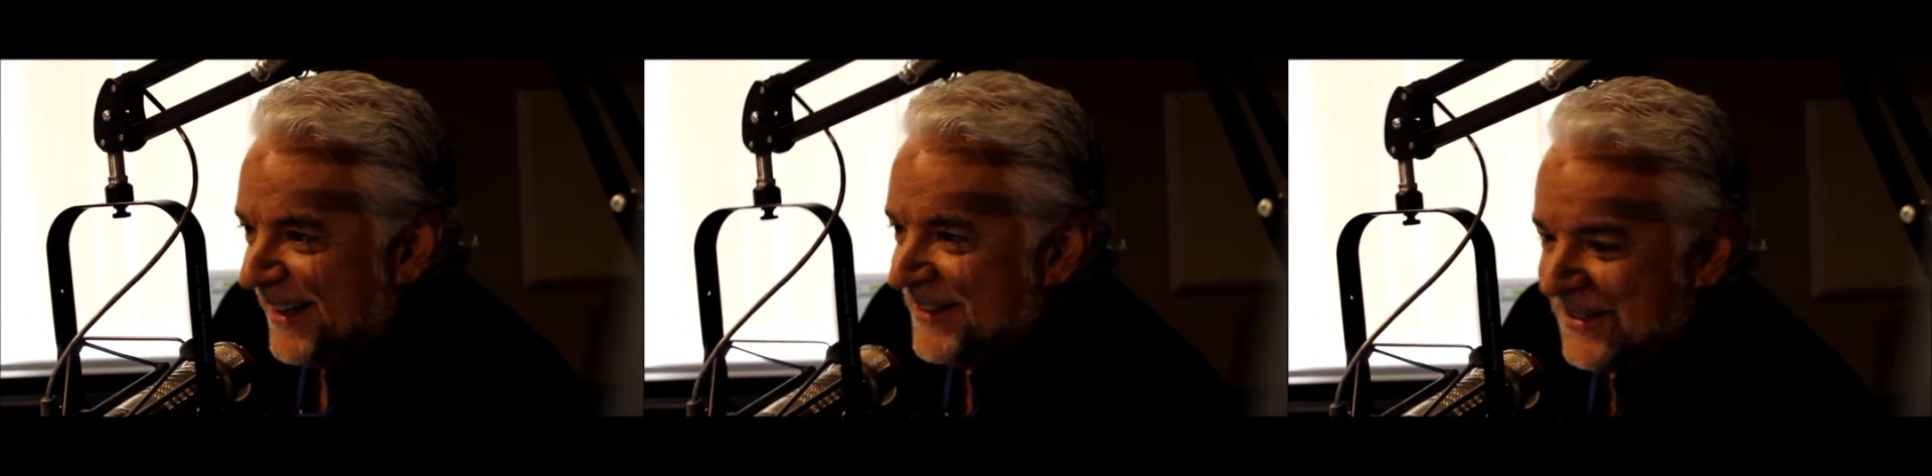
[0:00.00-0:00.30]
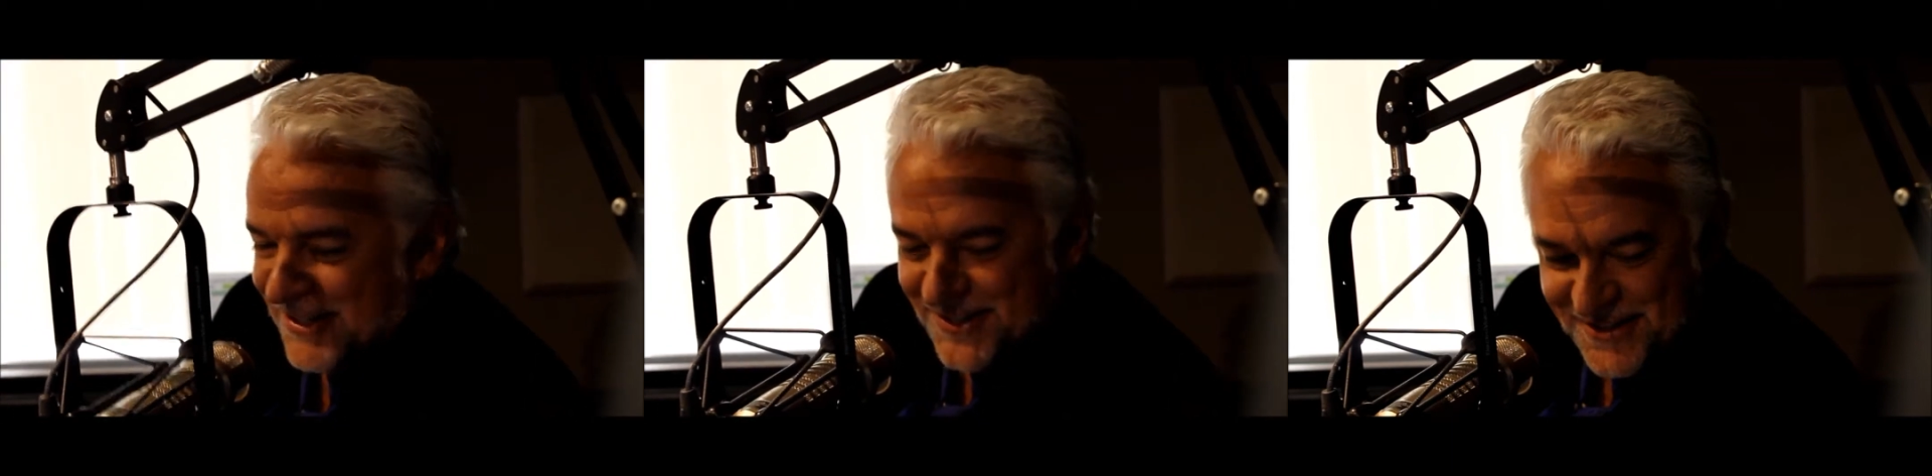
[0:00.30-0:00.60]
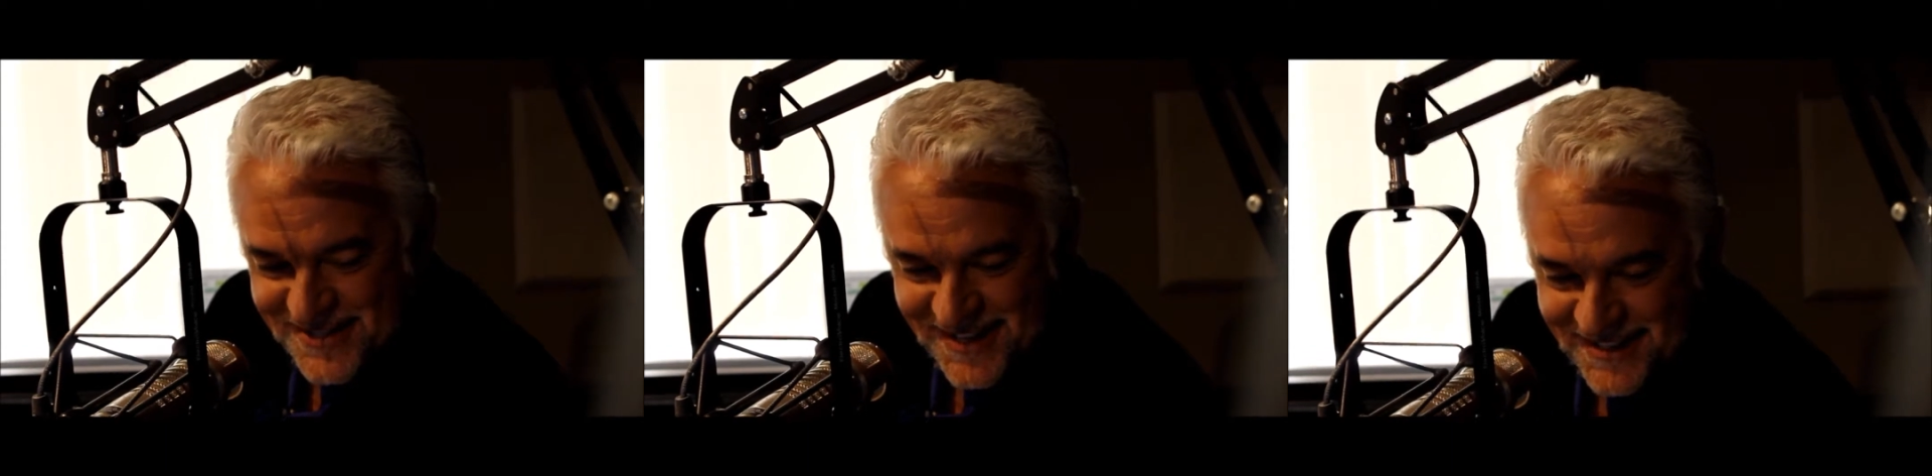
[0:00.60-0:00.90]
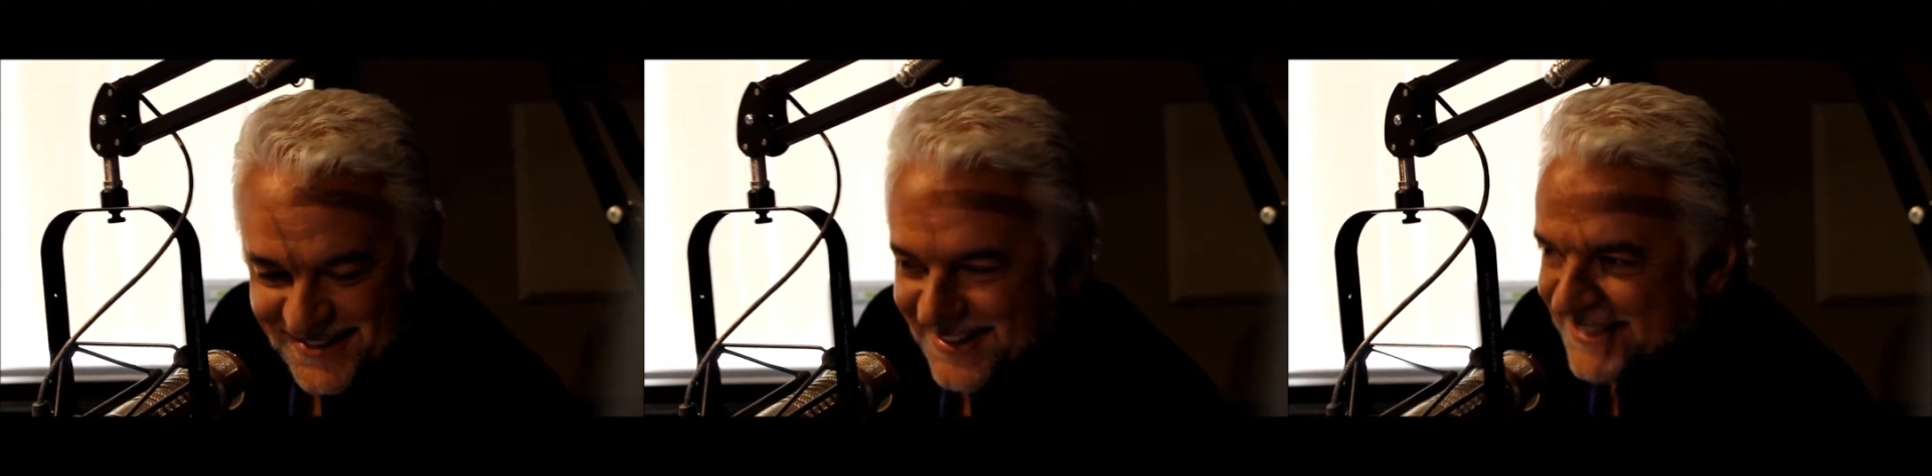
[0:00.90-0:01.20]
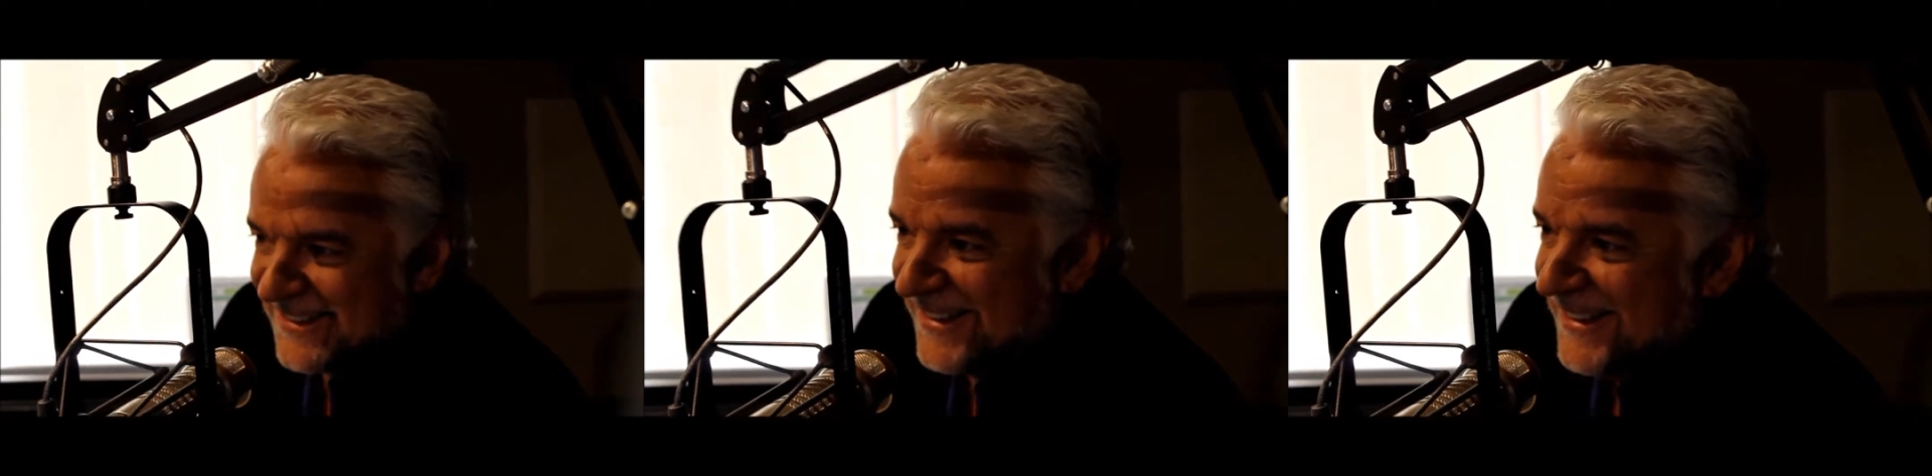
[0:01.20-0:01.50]
I was going to say,
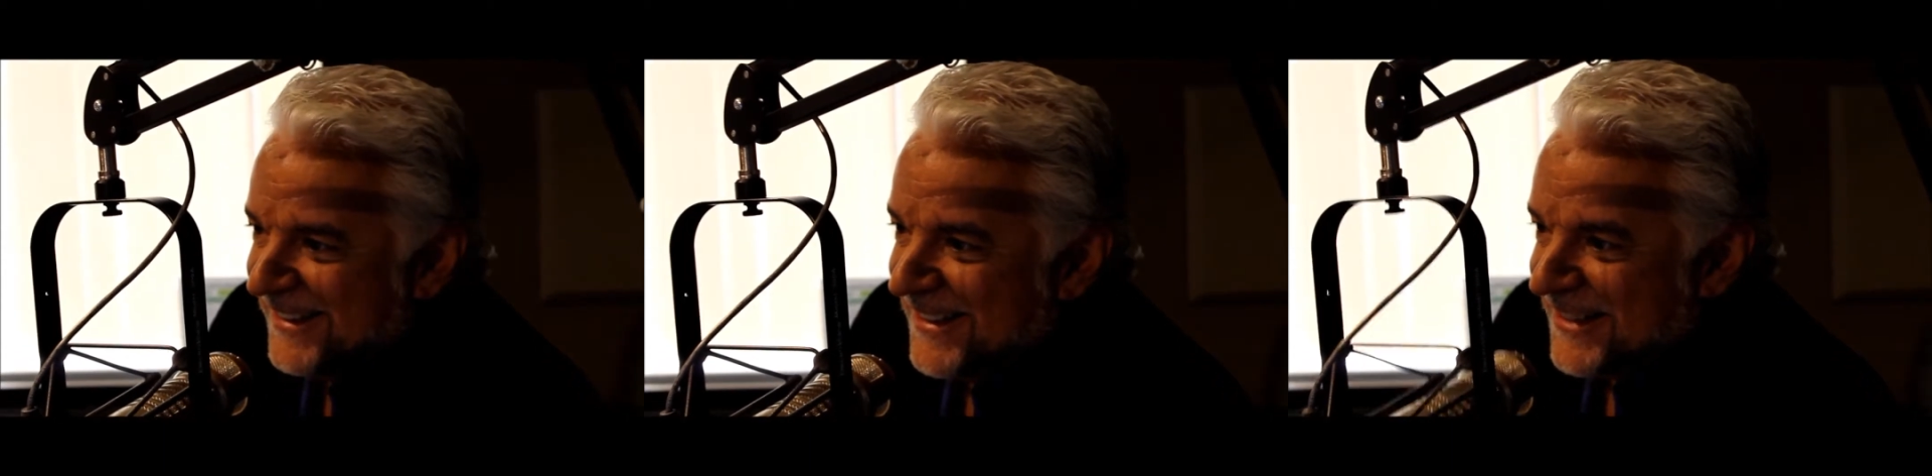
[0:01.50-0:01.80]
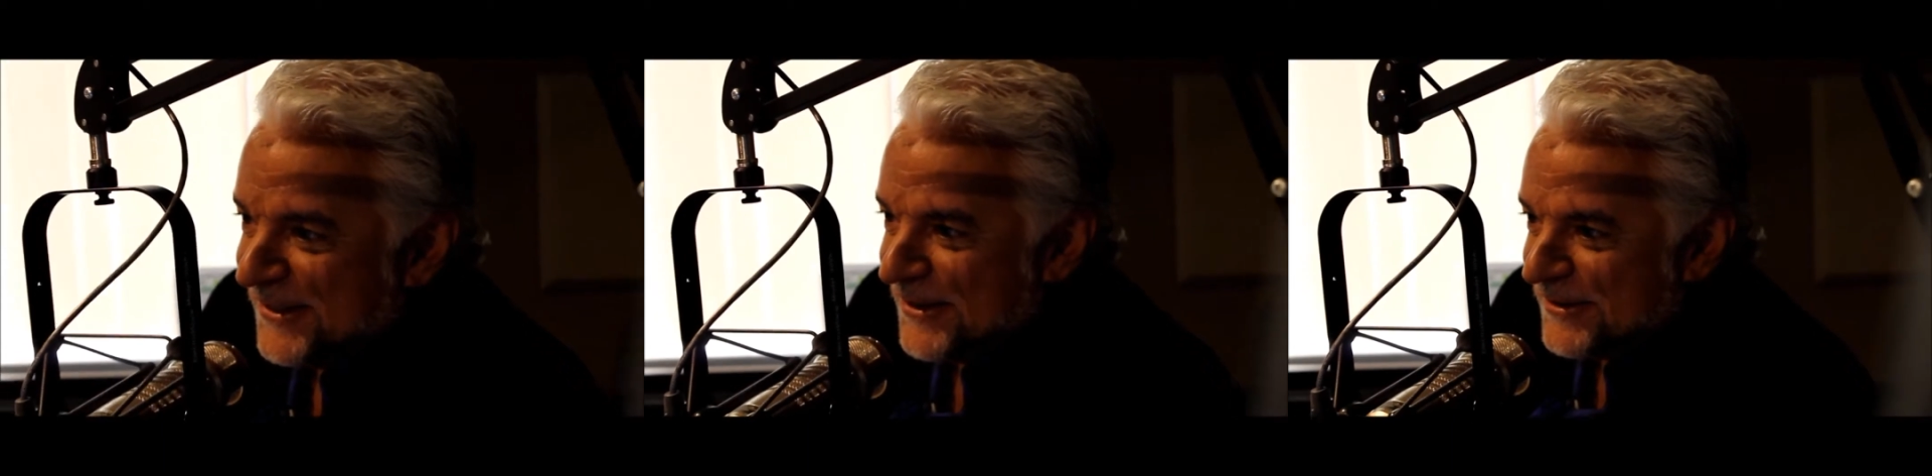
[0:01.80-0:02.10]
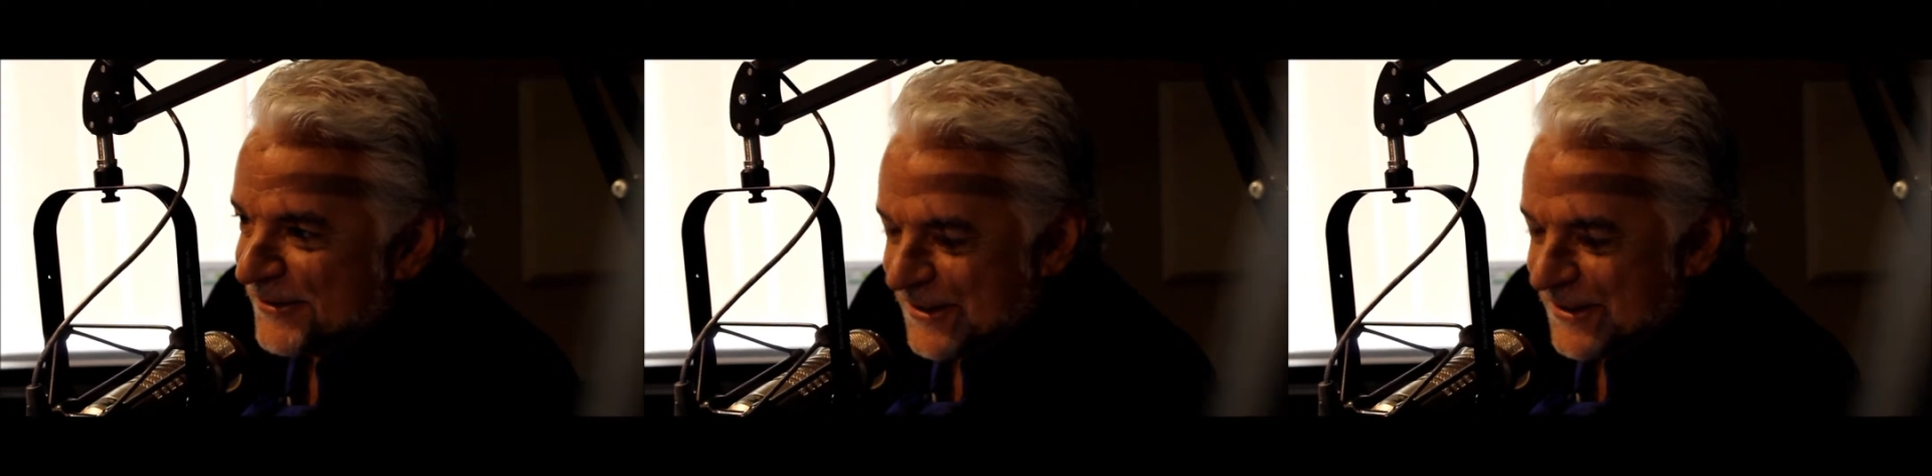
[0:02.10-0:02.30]
yes, off